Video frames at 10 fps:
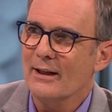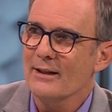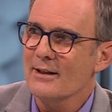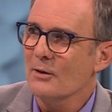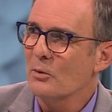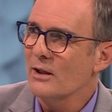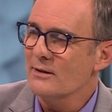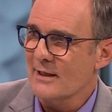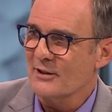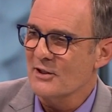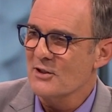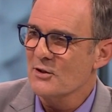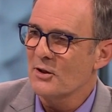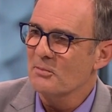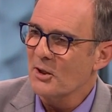Indian Wells, I actually
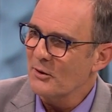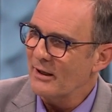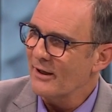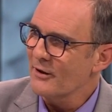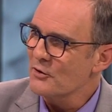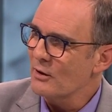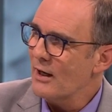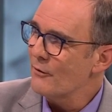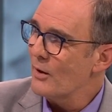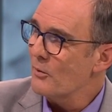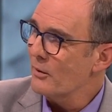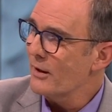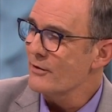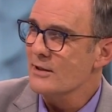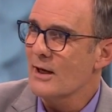saw him going out of the driveway when
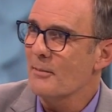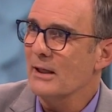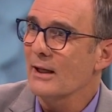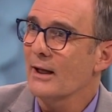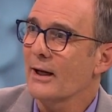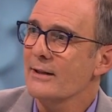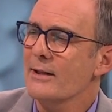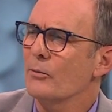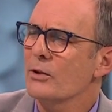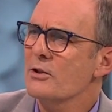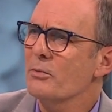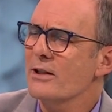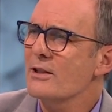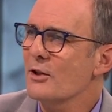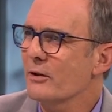I was coming in, and I said, what's the
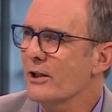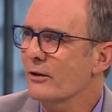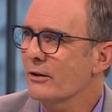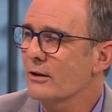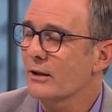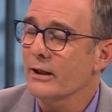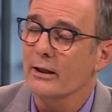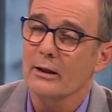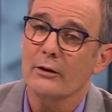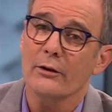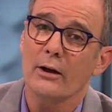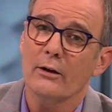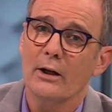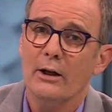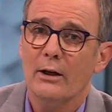rest of your year look like? And he goes,
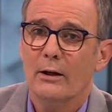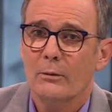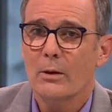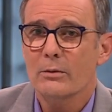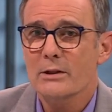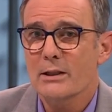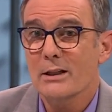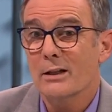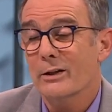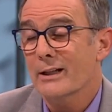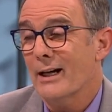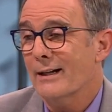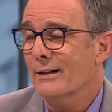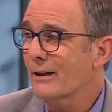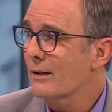oh, well, we'll see. You know, I
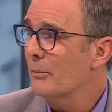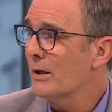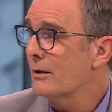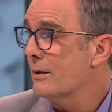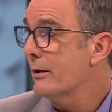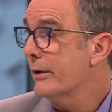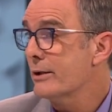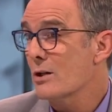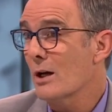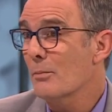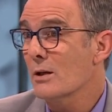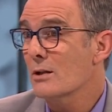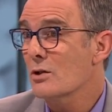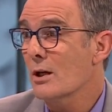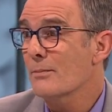kind of like to make the year-end championship.